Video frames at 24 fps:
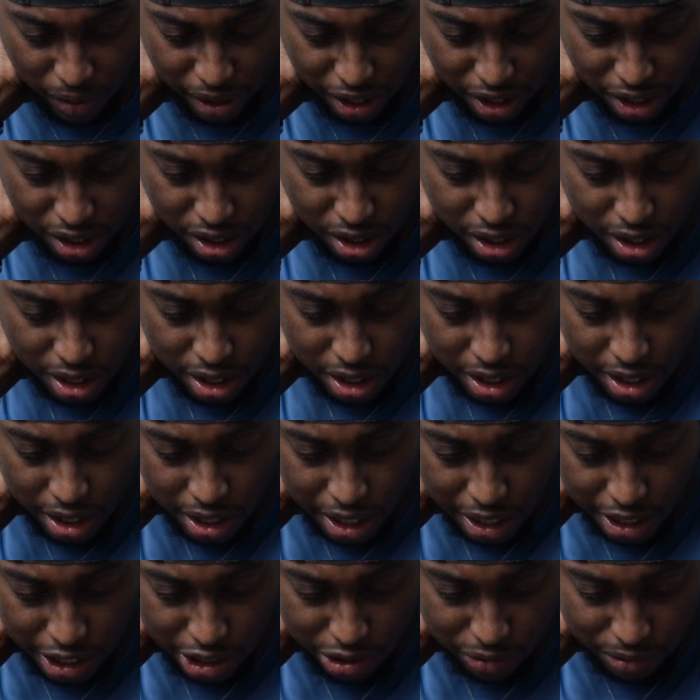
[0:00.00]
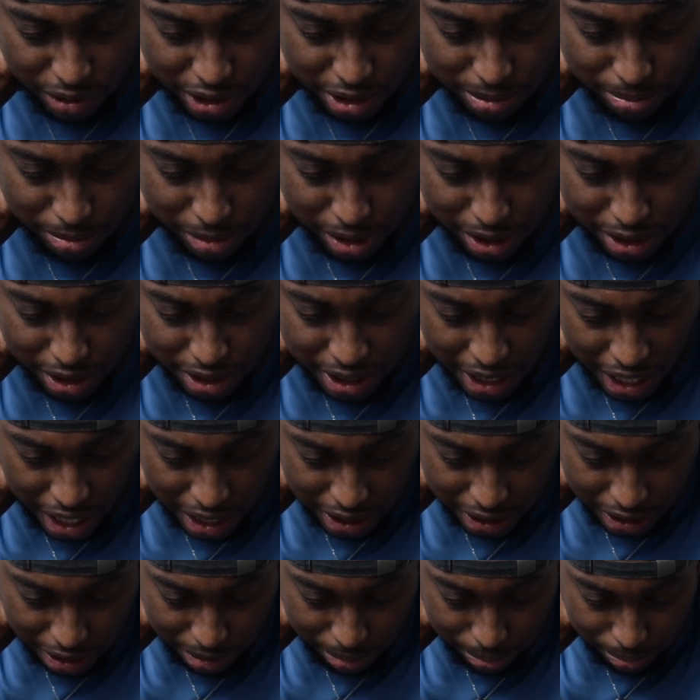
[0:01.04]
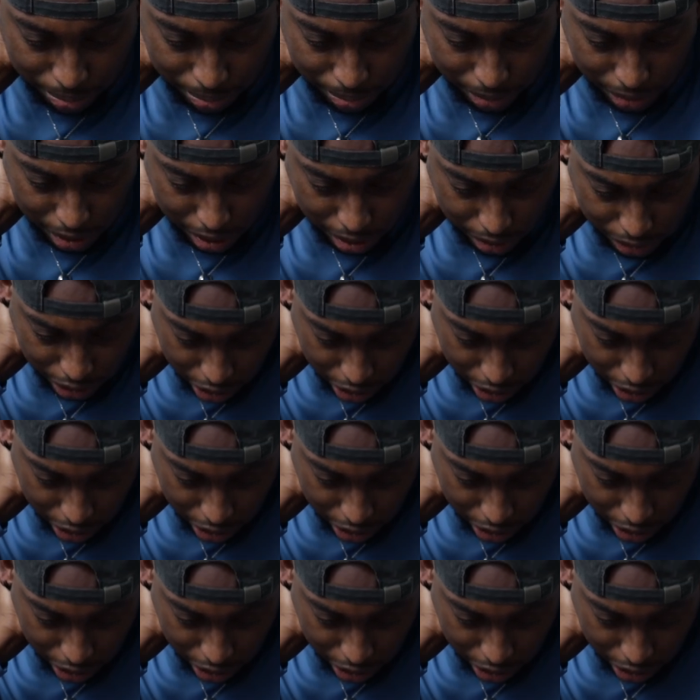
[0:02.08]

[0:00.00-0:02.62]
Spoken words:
white. And this one is metallic. Oh